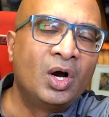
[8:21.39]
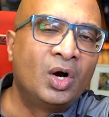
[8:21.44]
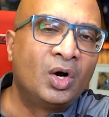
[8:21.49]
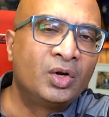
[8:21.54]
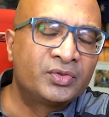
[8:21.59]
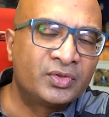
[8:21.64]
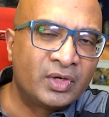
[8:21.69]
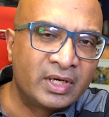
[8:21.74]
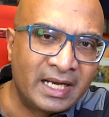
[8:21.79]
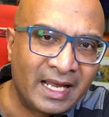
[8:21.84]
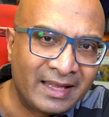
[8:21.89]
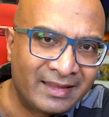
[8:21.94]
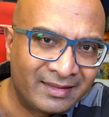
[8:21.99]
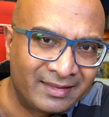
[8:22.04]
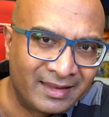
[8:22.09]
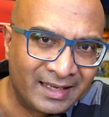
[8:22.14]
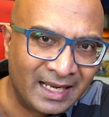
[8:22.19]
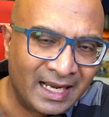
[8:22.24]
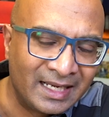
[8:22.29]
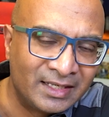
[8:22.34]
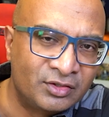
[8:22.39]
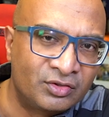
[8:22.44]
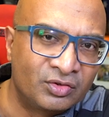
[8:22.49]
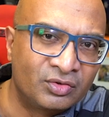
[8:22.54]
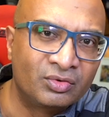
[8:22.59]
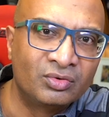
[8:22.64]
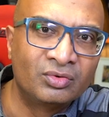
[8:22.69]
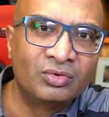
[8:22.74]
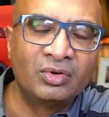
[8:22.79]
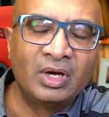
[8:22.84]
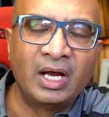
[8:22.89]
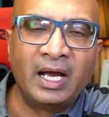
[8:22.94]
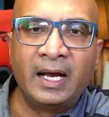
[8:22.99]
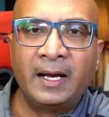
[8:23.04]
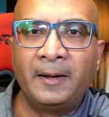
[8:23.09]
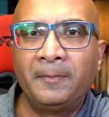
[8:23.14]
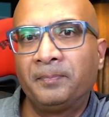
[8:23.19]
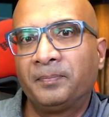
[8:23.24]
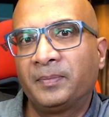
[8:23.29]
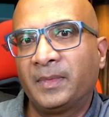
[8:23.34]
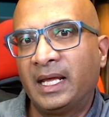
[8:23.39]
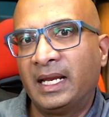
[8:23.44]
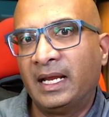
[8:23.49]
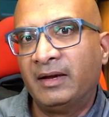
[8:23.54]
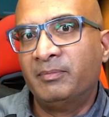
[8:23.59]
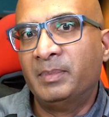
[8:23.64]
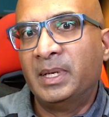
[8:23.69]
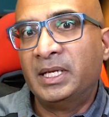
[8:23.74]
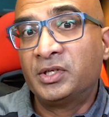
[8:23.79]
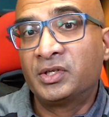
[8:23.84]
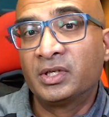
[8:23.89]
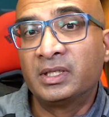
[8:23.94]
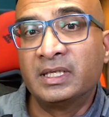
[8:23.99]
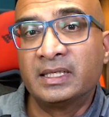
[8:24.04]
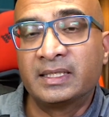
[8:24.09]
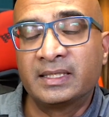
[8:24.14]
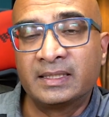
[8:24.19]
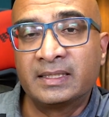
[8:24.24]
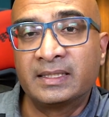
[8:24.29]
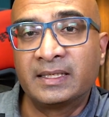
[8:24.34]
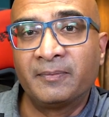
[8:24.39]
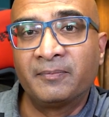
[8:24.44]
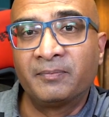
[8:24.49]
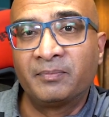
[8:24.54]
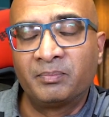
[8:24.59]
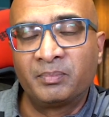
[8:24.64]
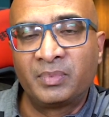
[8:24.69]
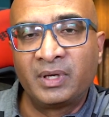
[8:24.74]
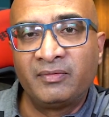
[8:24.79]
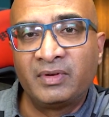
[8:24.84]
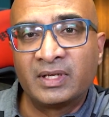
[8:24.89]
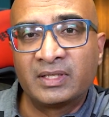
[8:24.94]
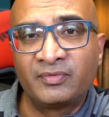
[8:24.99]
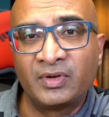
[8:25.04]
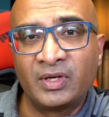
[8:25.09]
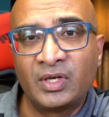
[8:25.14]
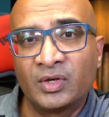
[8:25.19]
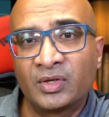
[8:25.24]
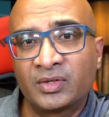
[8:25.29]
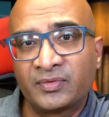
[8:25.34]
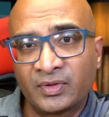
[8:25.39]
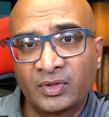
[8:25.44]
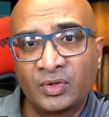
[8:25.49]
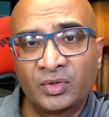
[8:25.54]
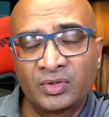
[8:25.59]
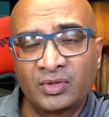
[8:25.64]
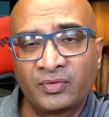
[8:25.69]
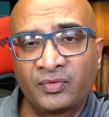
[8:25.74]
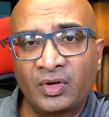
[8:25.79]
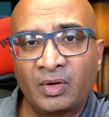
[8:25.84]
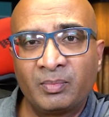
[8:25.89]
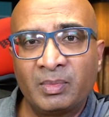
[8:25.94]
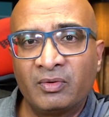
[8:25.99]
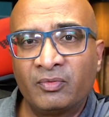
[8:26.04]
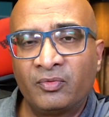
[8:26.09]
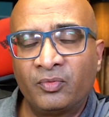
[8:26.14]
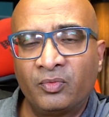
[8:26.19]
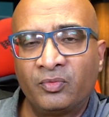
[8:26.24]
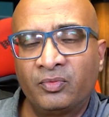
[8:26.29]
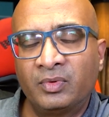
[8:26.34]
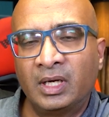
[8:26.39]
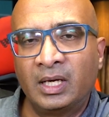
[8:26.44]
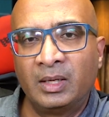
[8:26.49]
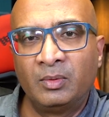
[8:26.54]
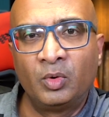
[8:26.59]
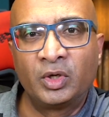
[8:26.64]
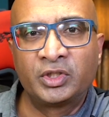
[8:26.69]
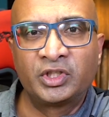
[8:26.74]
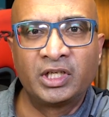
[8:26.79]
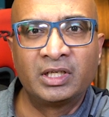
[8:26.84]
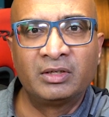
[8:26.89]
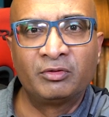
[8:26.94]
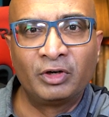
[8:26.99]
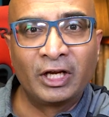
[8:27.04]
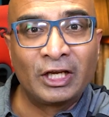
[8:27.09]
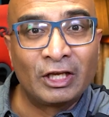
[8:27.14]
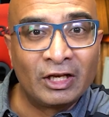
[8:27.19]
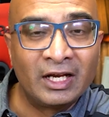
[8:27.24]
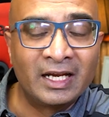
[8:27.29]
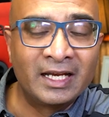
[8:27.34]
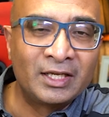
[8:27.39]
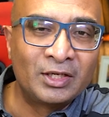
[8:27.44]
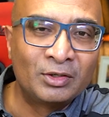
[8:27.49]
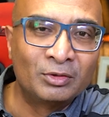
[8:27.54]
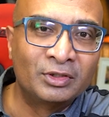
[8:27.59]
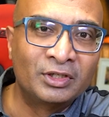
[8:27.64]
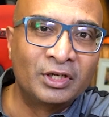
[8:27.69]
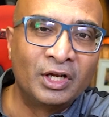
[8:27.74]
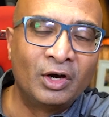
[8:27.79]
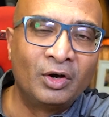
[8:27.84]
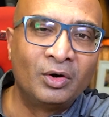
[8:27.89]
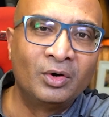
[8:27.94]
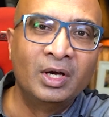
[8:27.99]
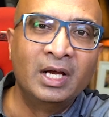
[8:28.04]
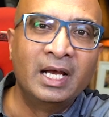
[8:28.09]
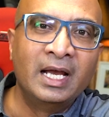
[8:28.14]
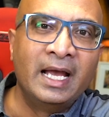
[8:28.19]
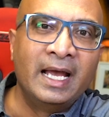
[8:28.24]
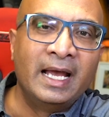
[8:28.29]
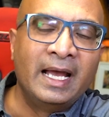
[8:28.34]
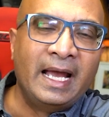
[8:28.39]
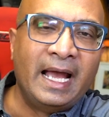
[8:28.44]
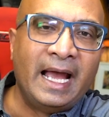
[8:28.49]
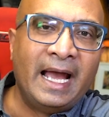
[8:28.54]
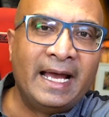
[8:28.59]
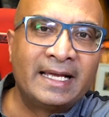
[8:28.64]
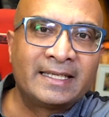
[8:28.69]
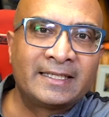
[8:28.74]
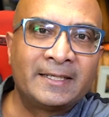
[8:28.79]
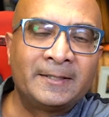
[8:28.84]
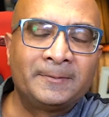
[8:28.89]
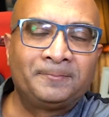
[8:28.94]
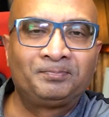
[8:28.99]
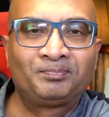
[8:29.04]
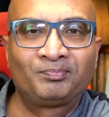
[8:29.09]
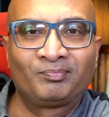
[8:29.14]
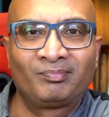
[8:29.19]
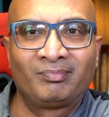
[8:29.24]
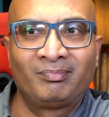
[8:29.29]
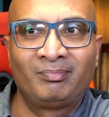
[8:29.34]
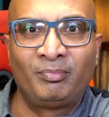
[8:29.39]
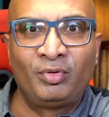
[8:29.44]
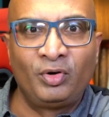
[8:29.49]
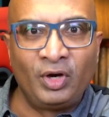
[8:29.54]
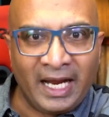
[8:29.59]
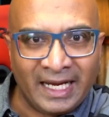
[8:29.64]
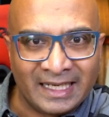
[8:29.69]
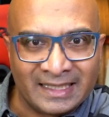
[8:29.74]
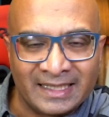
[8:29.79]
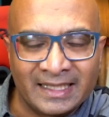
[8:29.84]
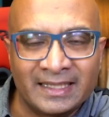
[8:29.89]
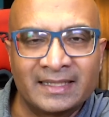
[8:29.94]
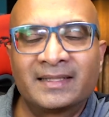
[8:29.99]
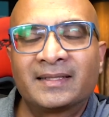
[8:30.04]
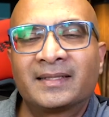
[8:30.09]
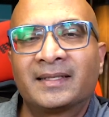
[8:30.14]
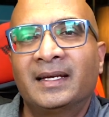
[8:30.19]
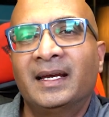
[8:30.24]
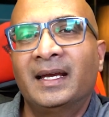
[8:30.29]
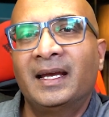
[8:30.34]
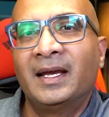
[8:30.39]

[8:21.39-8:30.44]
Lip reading: Also, another thing I do, and I've mentioned this in some previous videos, for those of you who have been watching regularly, you'll know, as a practice,